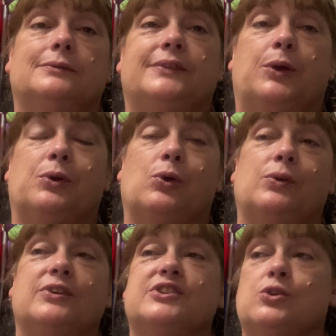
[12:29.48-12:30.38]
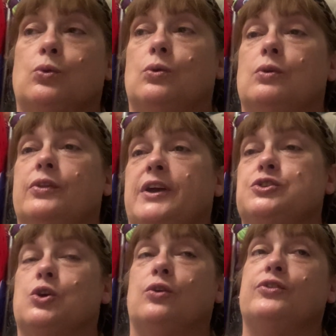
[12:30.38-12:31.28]
they were going to school. They
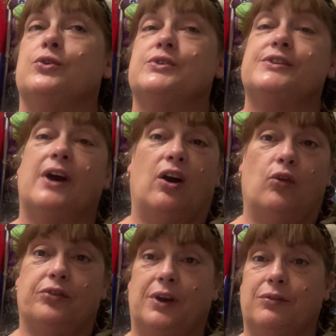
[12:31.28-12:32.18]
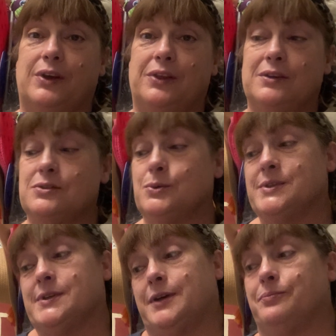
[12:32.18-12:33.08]
drove themselves and everything. So
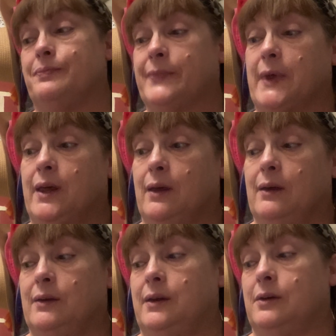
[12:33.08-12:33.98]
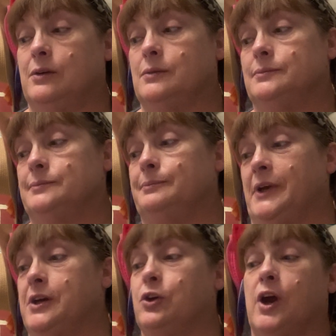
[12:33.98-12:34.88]
it's like, me
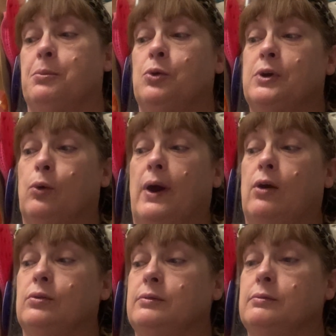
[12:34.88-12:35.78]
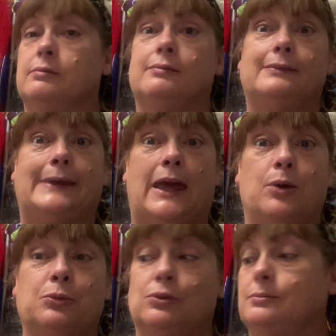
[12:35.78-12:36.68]
and Grandma would go out and
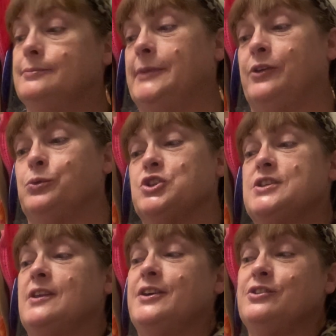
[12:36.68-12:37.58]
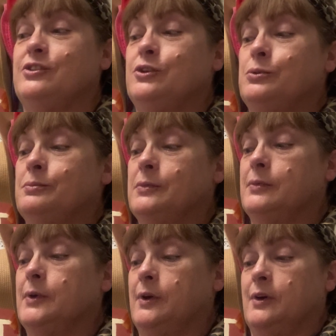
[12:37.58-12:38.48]
gamble. That's what she liked to do.
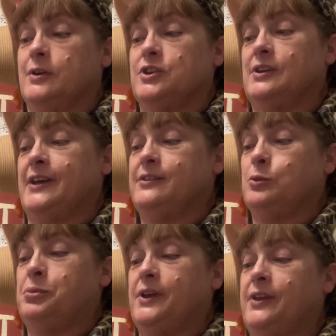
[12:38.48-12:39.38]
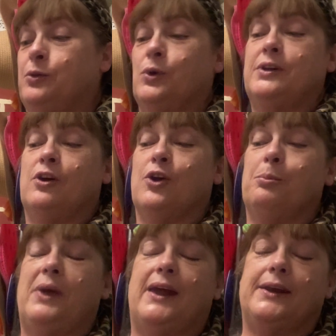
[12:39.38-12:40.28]
She liked to play the one-armed
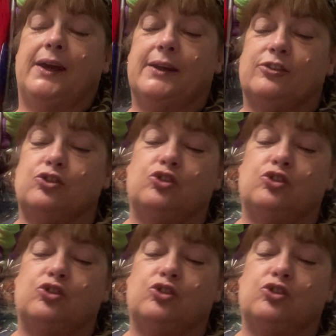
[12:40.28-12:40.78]
bandit.